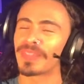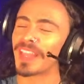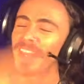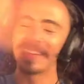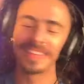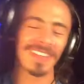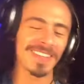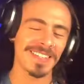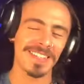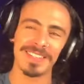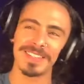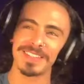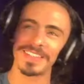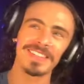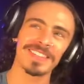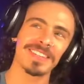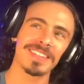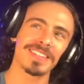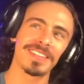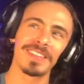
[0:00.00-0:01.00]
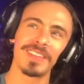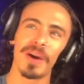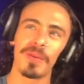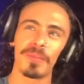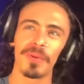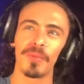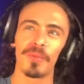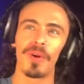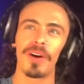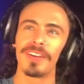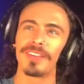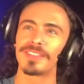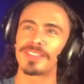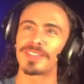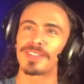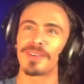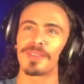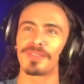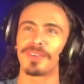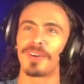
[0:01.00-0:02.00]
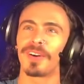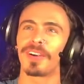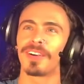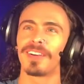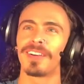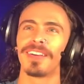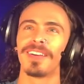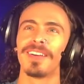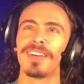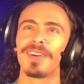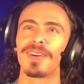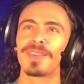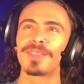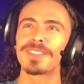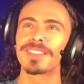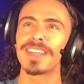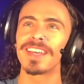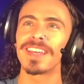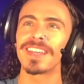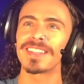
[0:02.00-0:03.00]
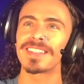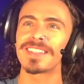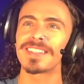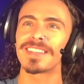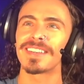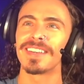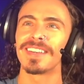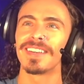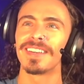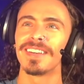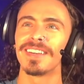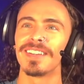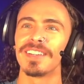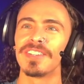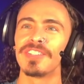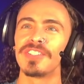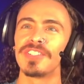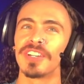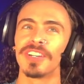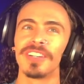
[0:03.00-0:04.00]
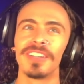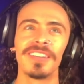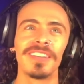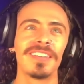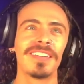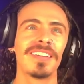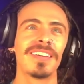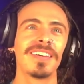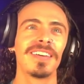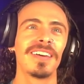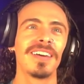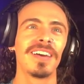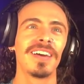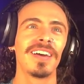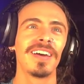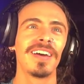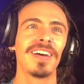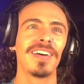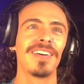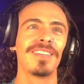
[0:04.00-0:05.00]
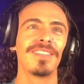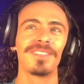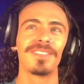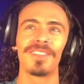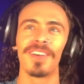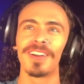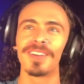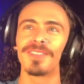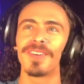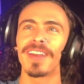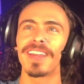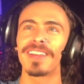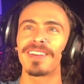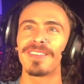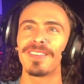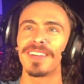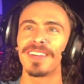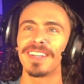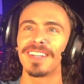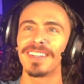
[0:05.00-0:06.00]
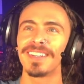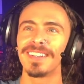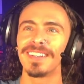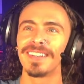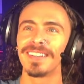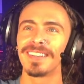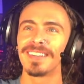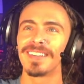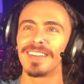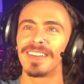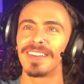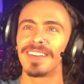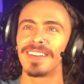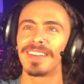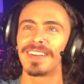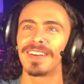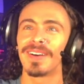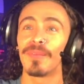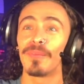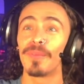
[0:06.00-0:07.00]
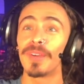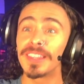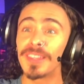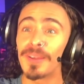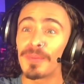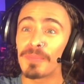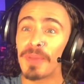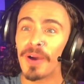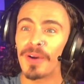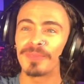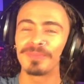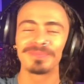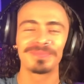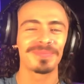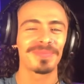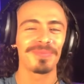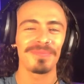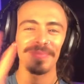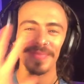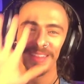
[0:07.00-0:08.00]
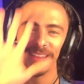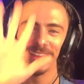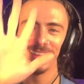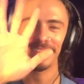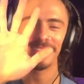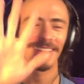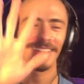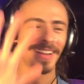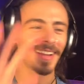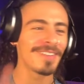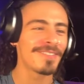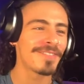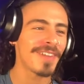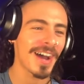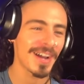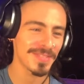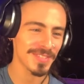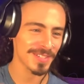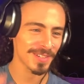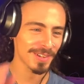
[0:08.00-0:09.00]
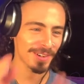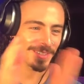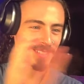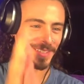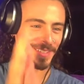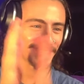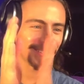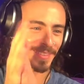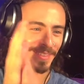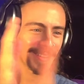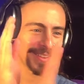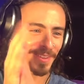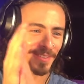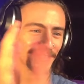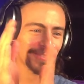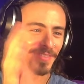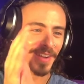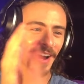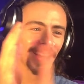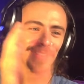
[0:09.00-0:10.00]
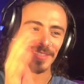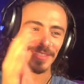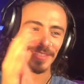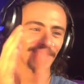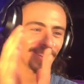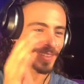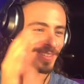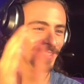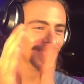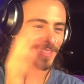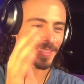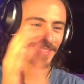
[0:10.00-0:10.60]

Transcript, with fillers: This is this is number one so far. Who's this? Jun, Runway Queen, with the five stars, five stars,